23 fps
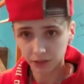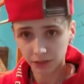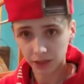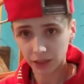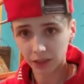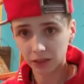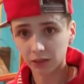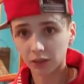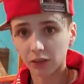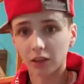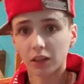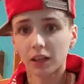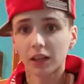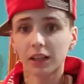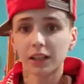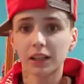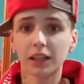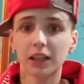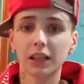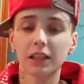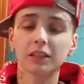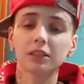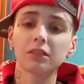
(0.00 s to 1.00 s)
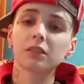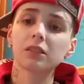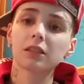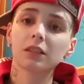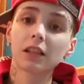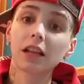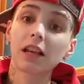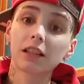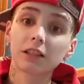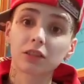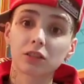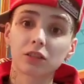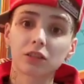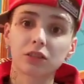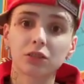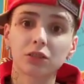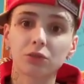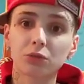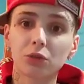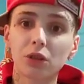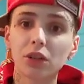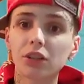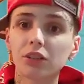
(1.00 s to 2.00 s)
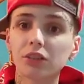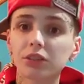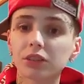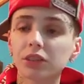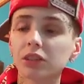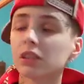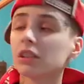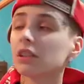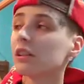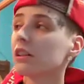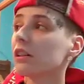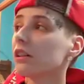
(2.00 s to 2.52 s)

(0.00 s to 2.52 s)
They thought I had had took the drugs.